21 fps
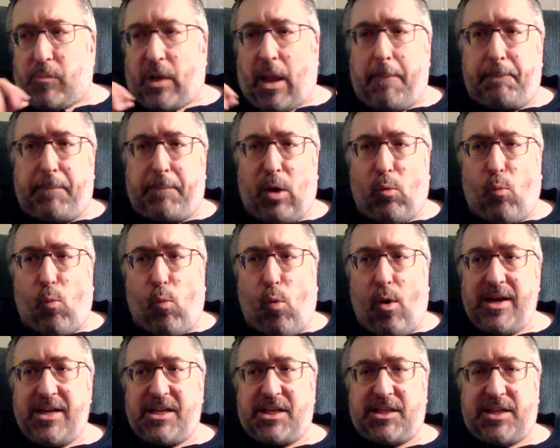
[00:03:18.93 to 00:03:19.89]
But
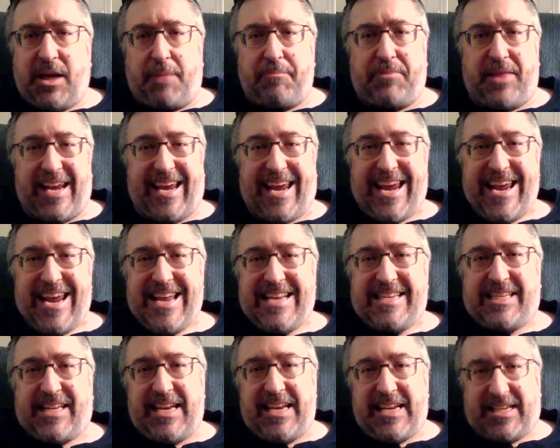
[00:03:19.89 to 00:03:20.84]
once something
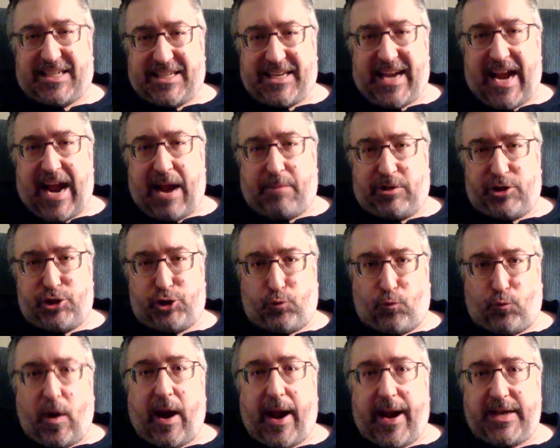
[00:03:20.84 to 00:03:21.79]
is an established
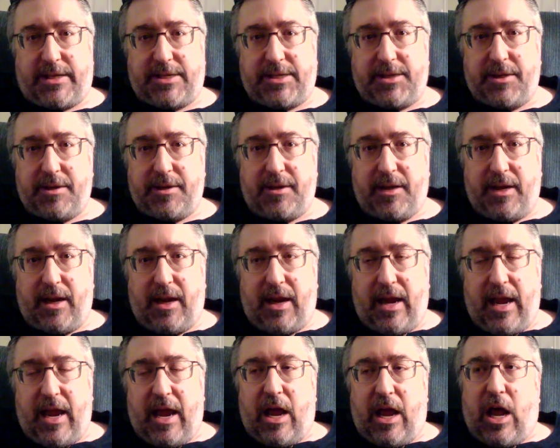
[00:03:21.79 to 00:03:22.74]
right,
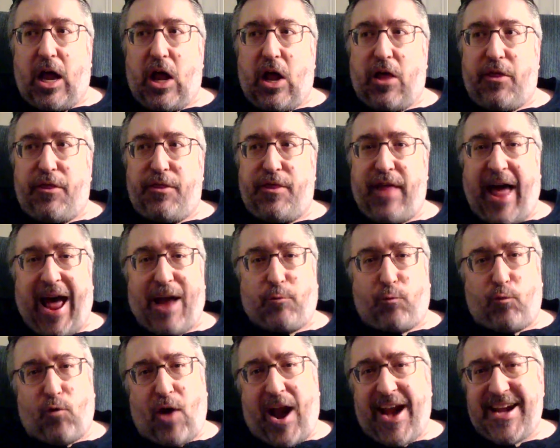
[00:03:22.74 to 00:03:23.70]
that
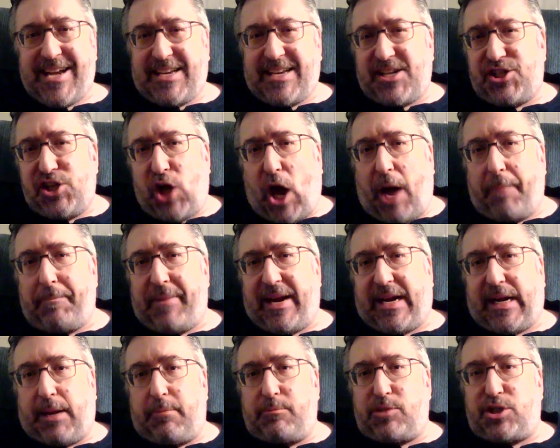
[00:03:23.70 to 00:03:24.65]
right does not
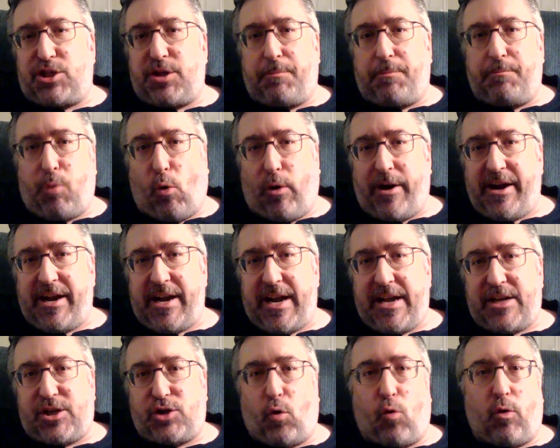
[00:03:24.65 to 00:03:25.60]
become
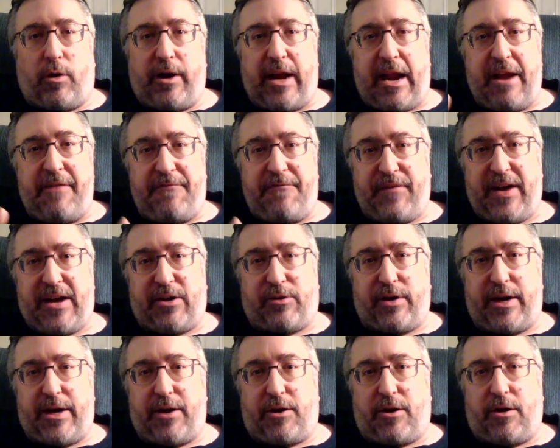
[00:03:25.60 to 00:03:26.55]
subordinate or
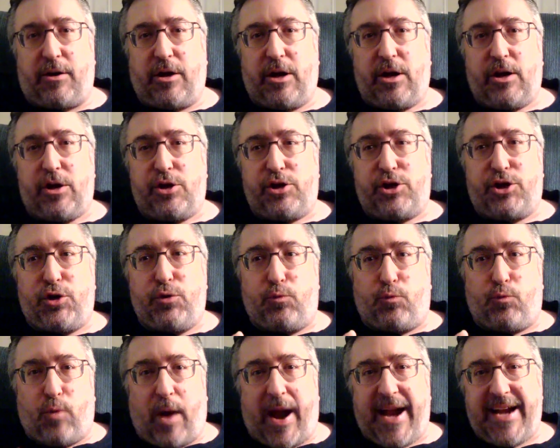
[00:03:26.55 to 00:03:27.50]
inferior to
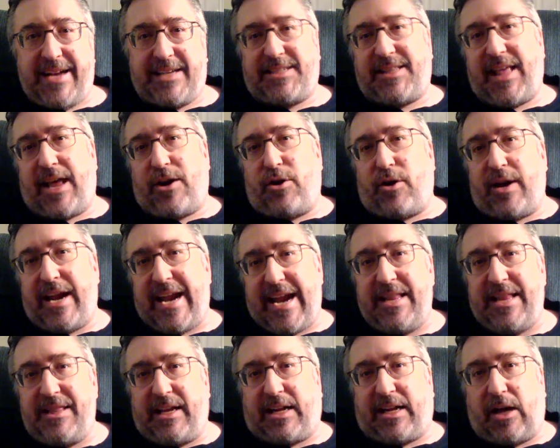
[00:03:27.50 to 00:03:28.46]
rights that are
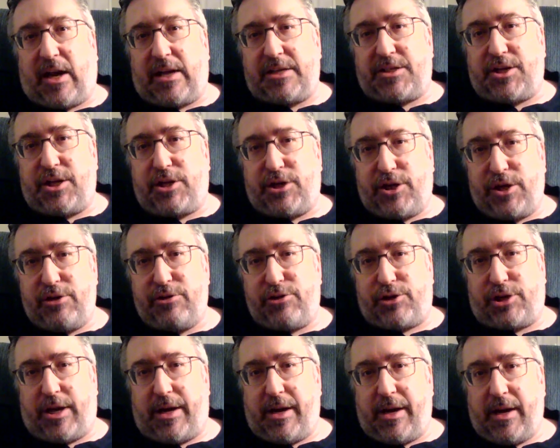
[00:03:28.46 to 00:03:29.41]
in the
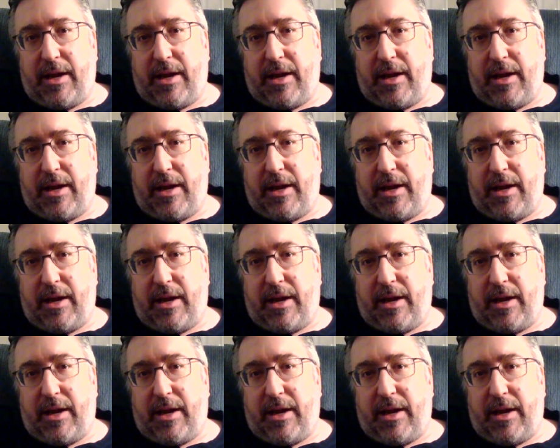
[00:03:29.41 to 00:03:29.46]
Constitution.